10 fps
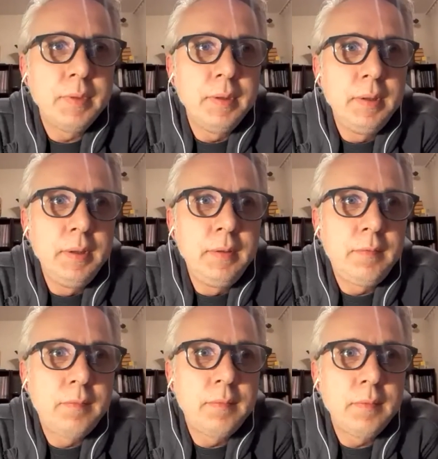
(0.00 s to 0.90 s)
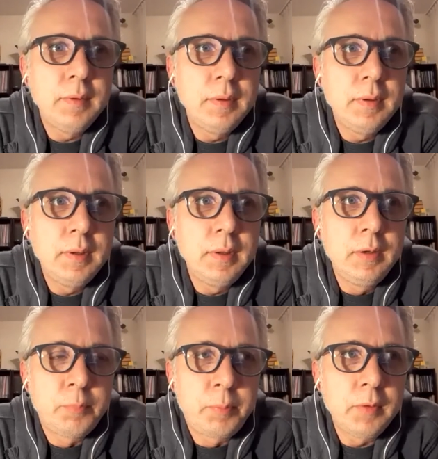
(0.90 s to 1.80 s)
it's
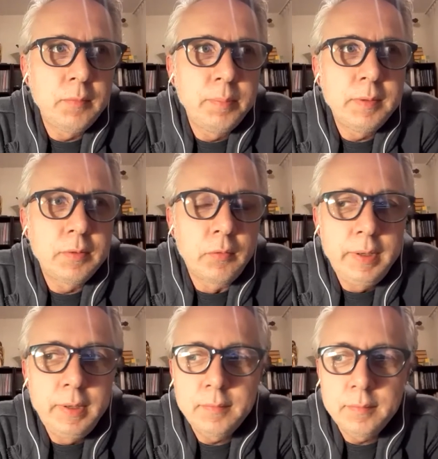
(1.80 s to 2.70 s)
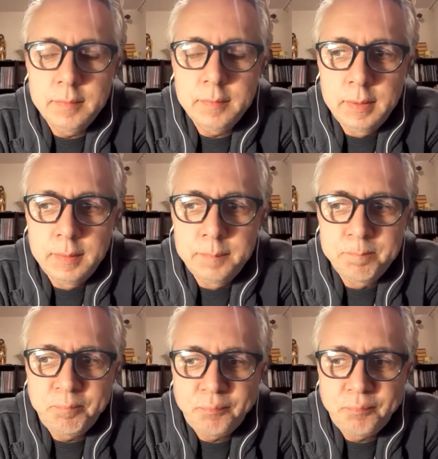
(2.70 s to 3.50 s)
it's possible to read it, um,